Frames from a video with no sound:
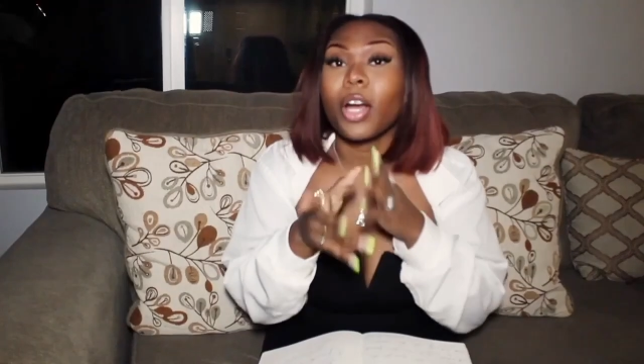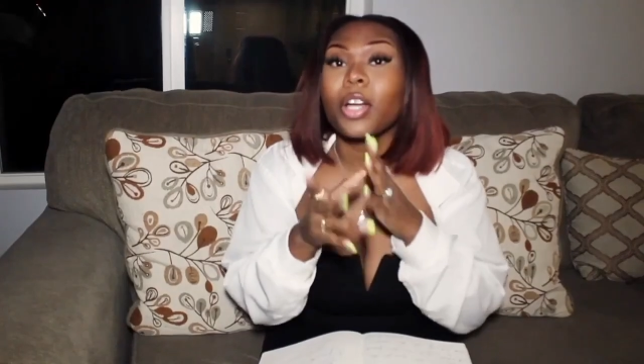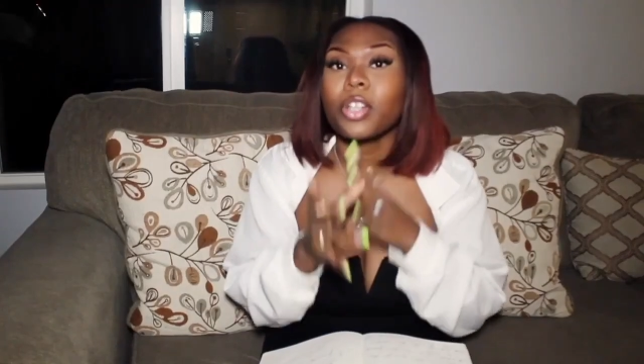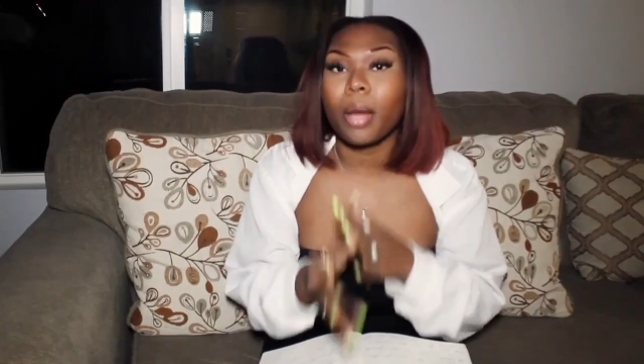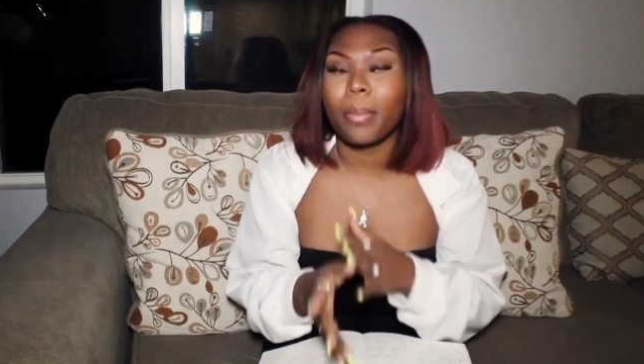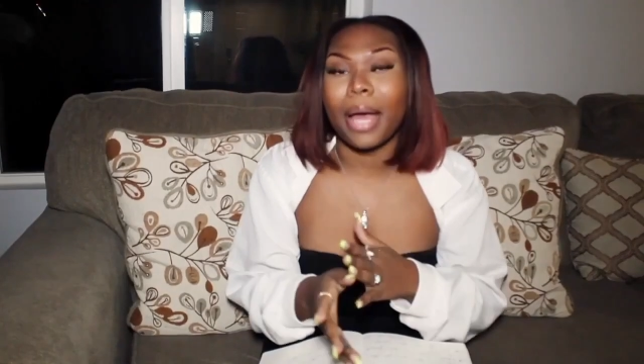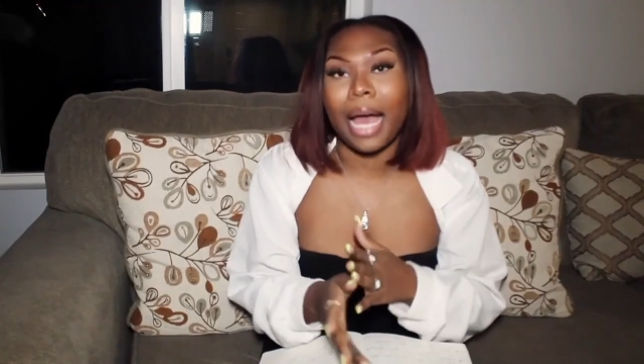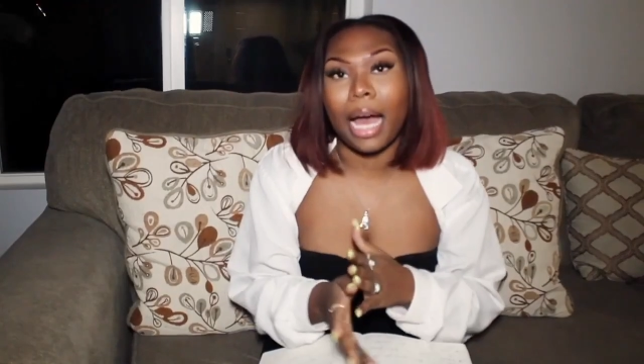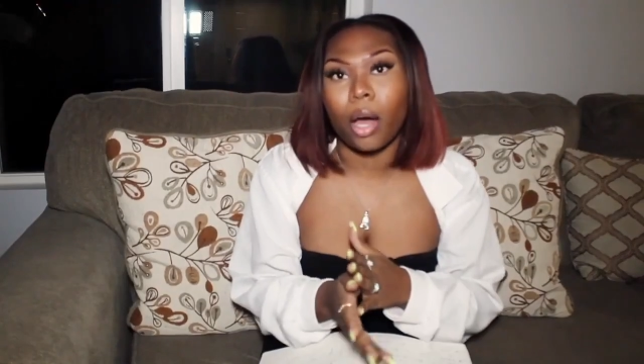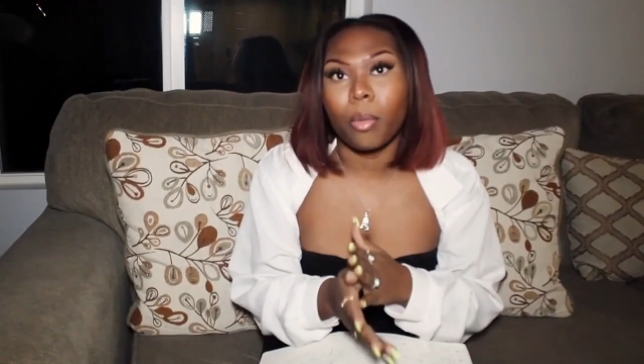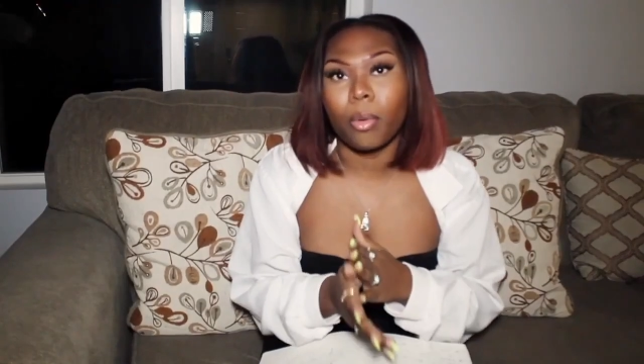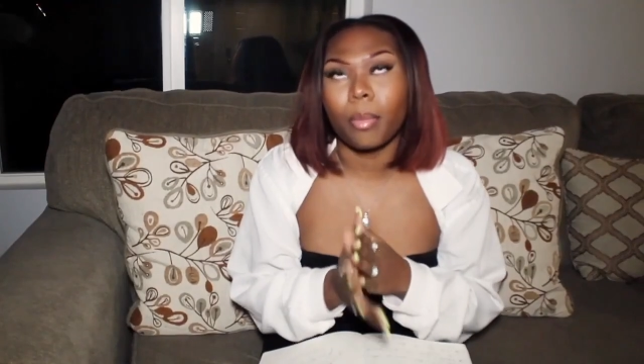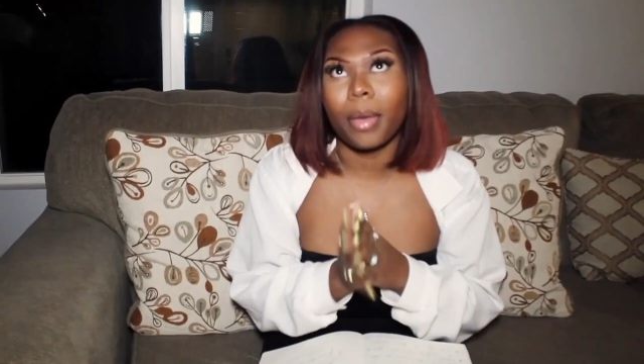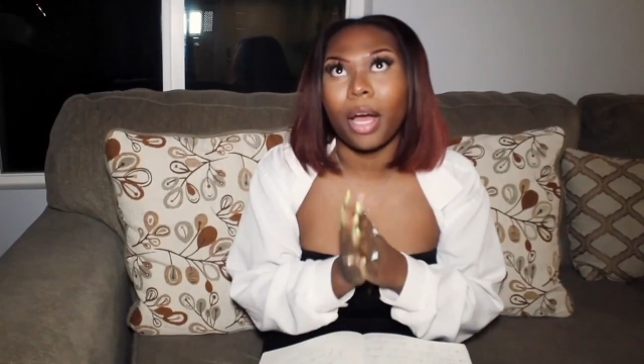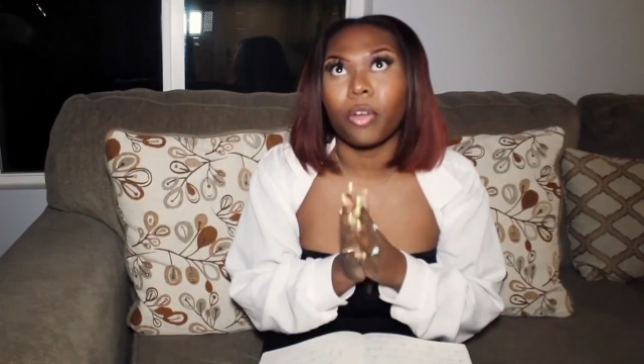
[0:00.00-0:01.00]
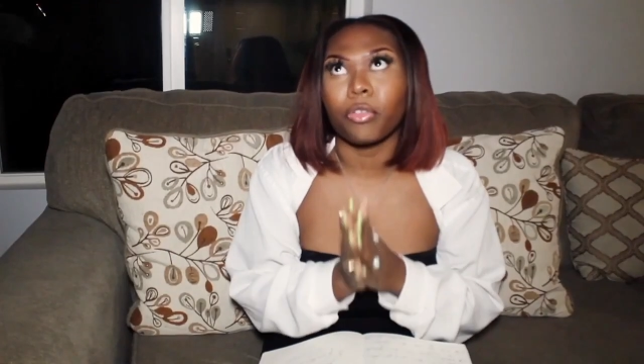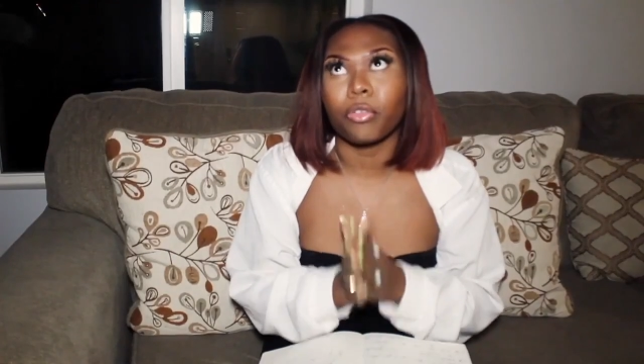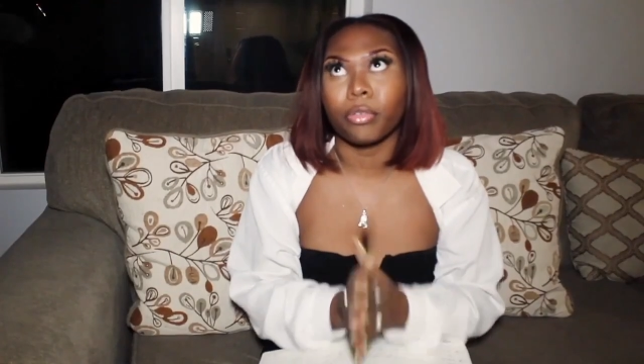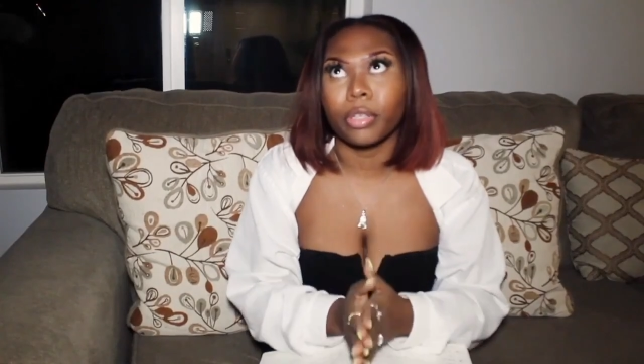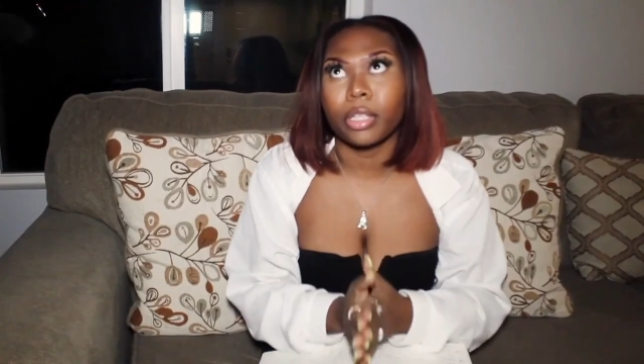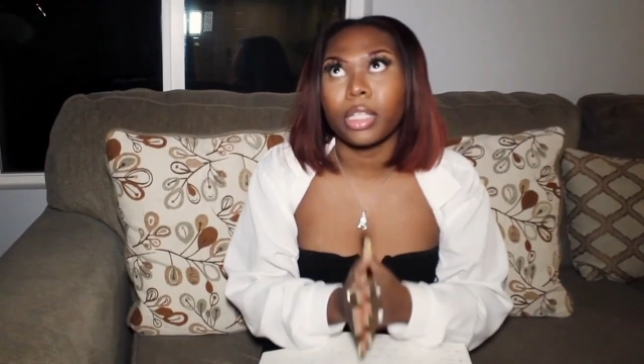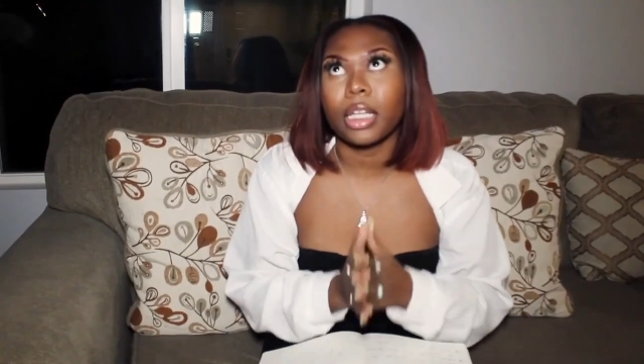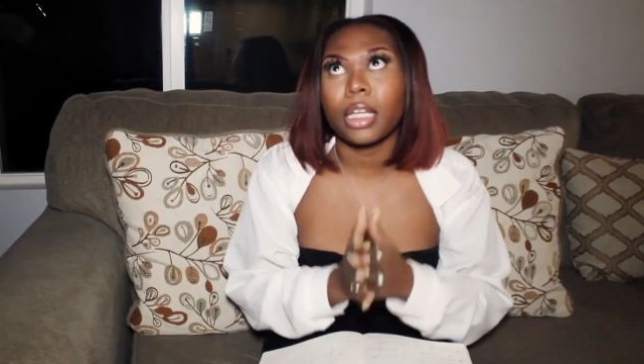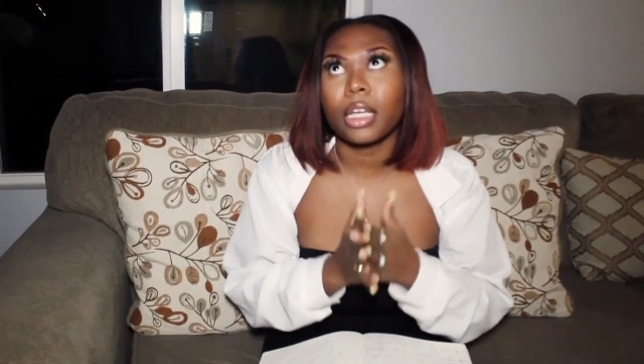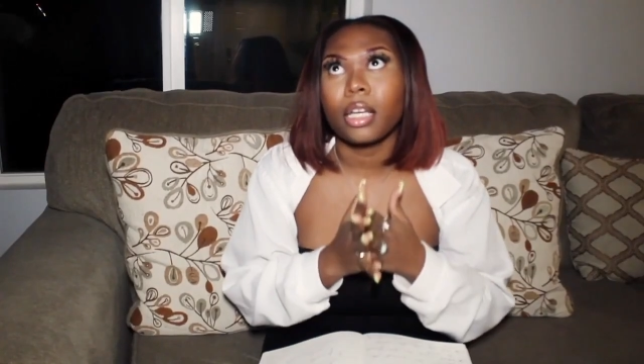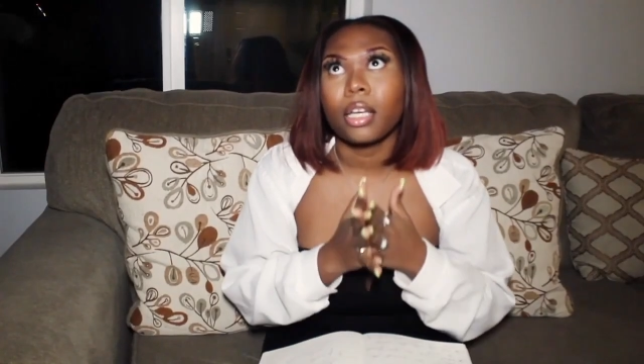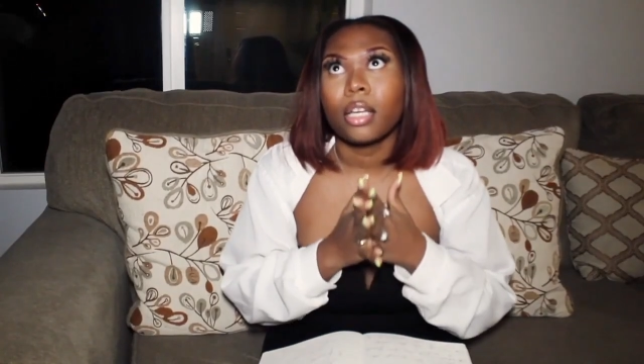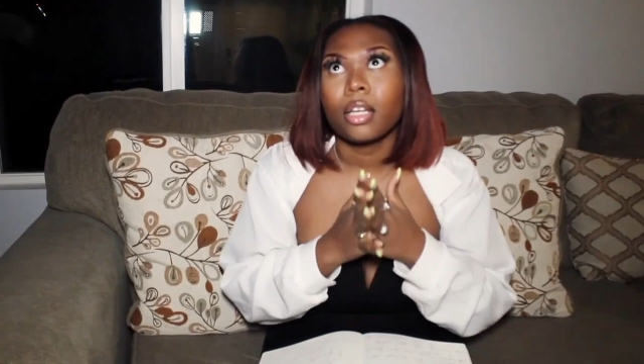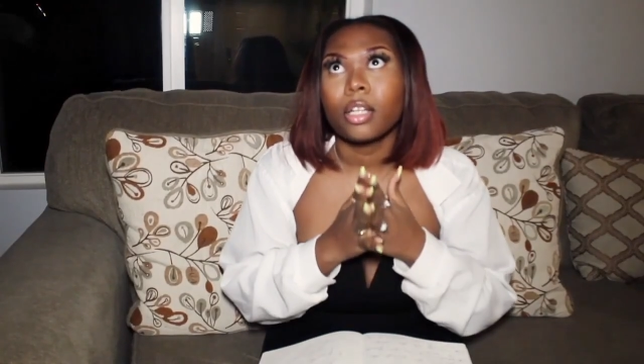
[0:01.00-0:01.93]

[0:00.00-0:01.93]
I drop an album, I really